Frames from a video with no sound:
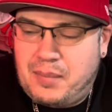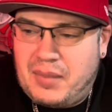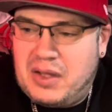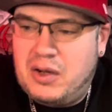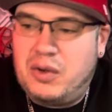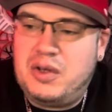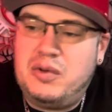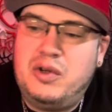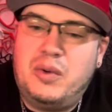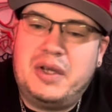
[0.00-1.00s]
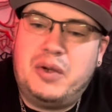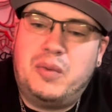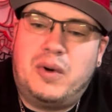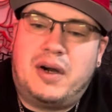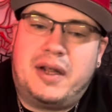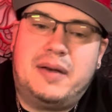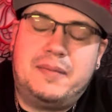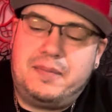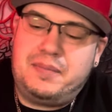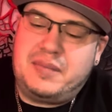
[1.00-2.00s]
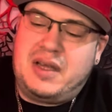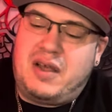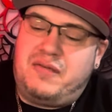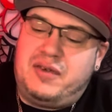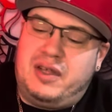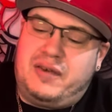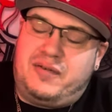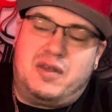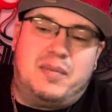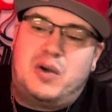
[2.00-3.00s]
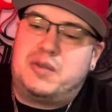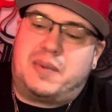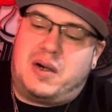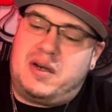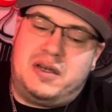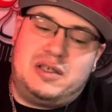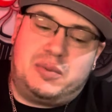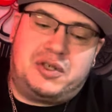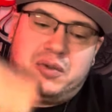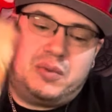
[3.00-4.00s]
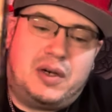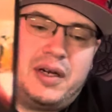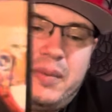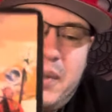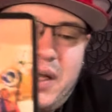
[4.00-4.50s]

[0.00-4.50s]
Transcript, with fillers: You know, you knew what you wanted. And I feel like for the most part, it is what you wanted, but